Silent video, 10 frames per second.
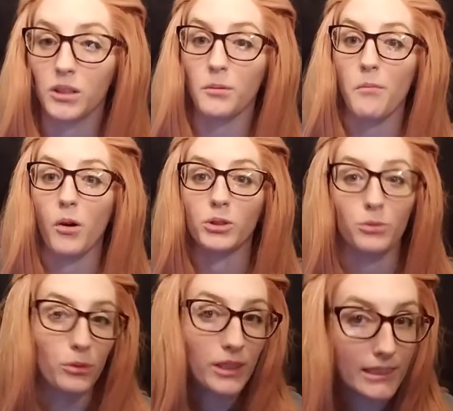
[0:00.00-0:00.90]
What's my most
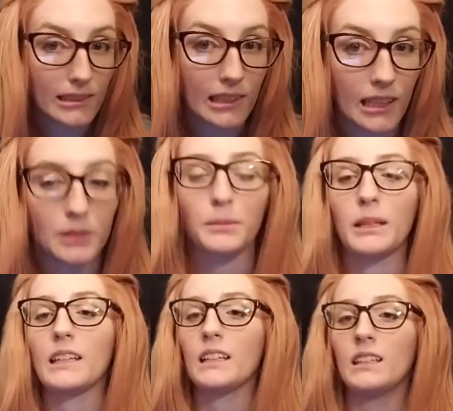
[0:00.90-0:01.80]
recent
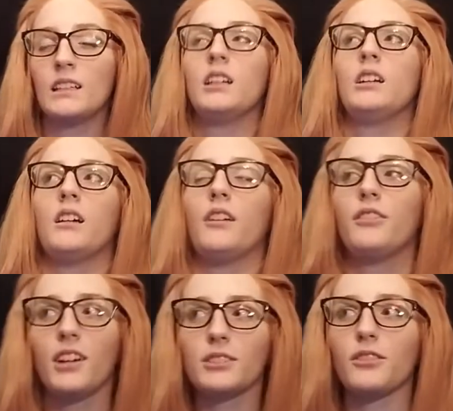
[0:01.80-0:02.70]
cosplay? If
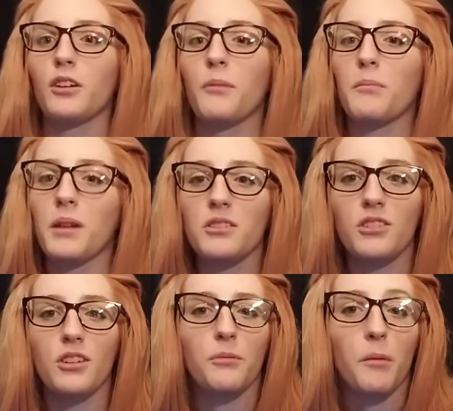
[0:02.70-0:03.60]
you guys follow my page,
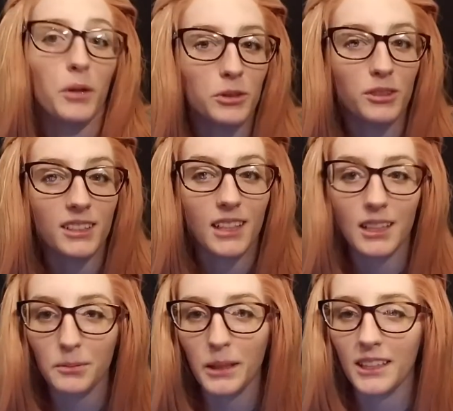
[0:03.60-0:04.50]
you know my most recent
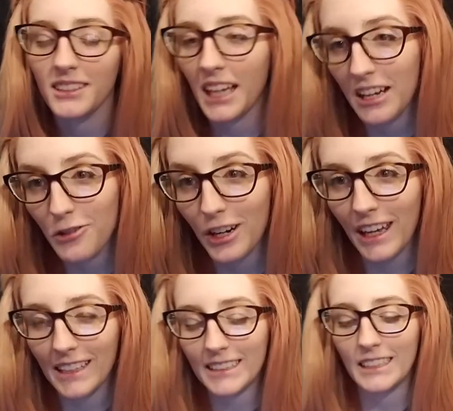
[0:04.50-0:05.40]
cosplay is Android
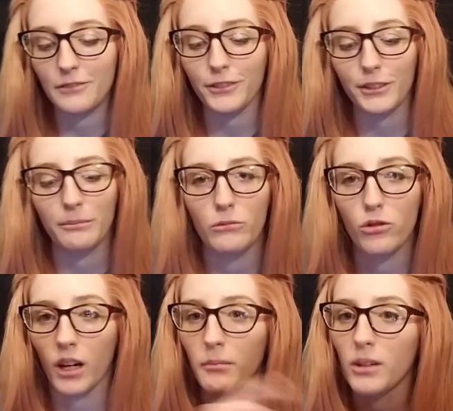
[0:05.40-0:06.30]
18 from
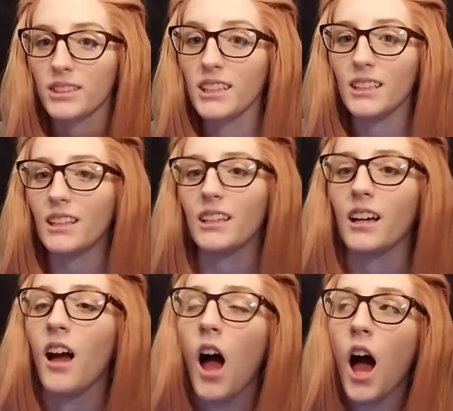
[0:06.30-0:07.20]
Dragon Ball Z.
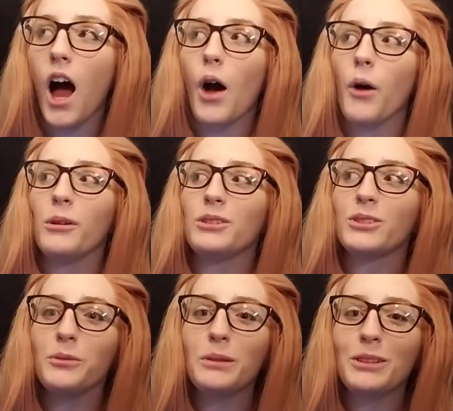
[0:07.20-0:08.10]
I was
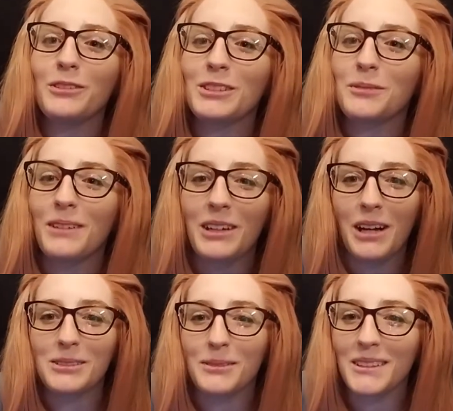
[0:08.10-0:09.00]
super nervous about
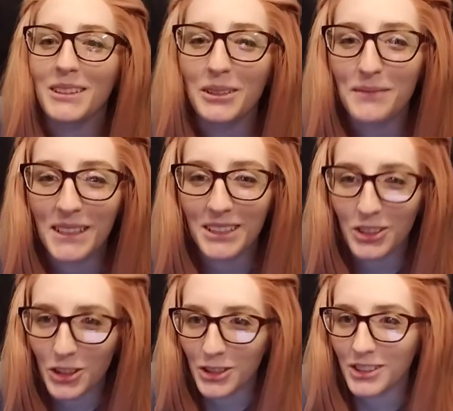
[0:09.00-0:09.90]
cosplaying her because
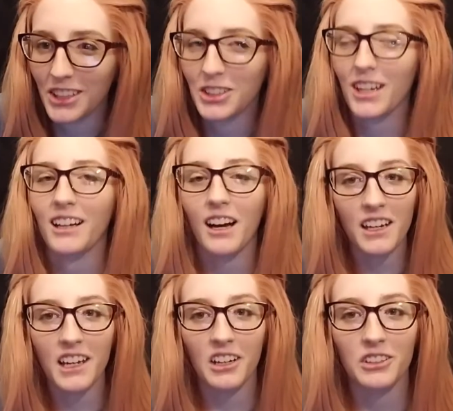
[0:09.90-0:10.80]
she's such an
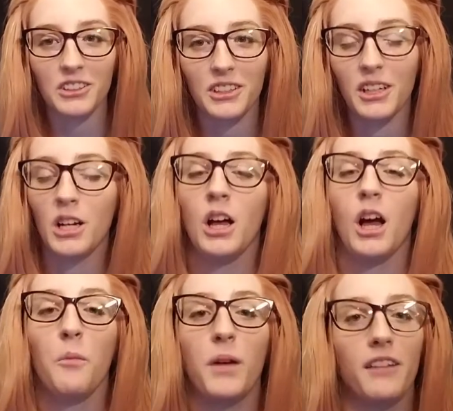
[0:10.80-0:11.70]
iconic character,
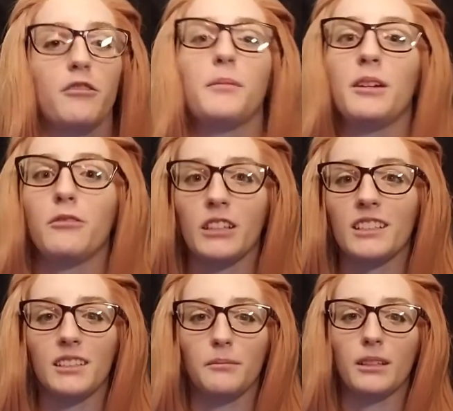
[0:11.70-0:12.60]
but everybody
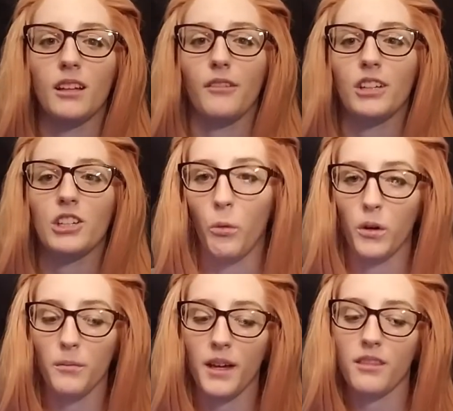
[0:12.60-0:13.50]
really seemed to love it.
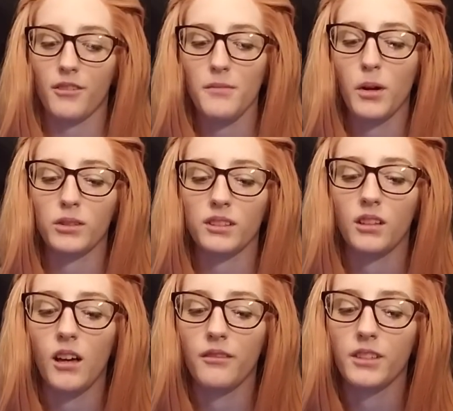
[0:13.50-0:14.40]
What are my 3 most
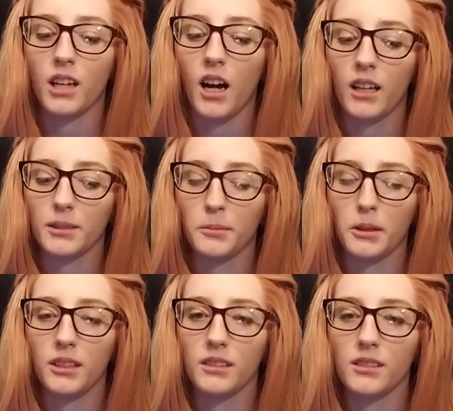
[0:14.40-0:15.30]
loved
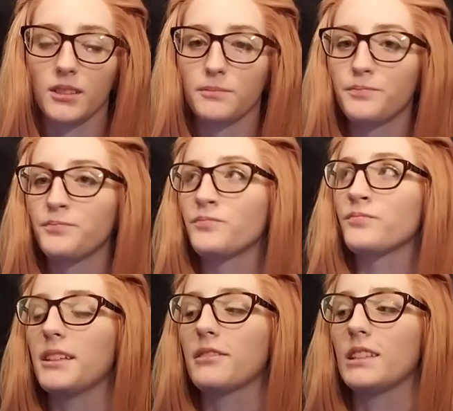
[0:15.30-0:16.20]
cosplays?
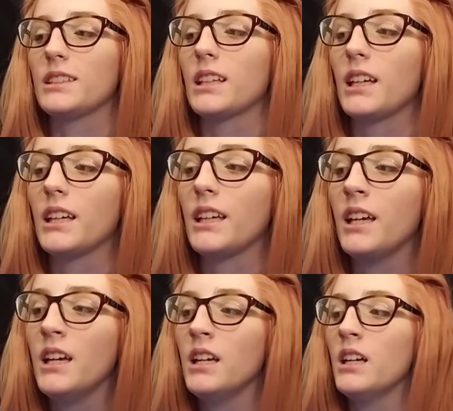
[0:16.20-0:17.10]
I definitely say
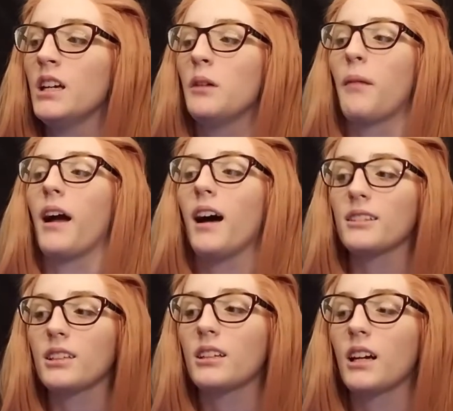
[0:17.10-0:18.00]
my
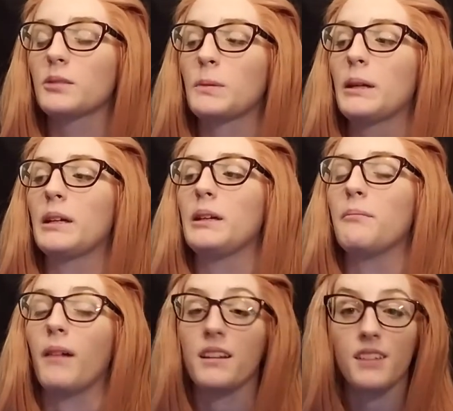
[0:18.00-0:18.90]
Asuka
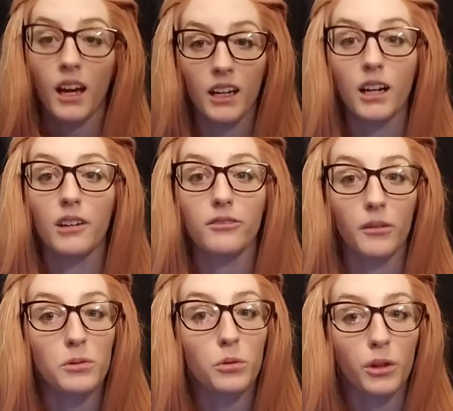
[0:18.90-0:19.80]
cosplay, my Taiga
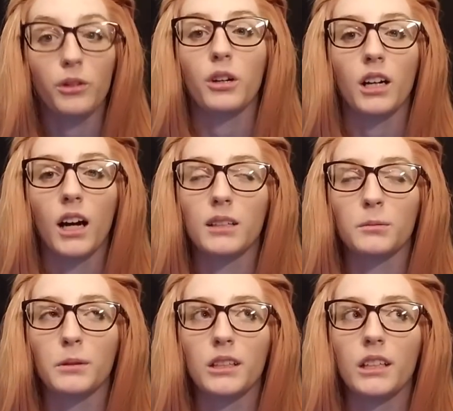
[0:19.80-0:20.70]
from Toradora
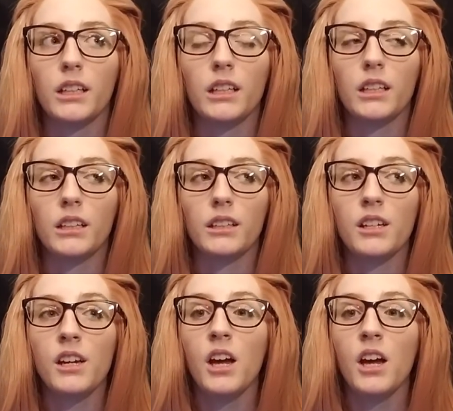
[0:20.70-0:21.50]
cosplay, and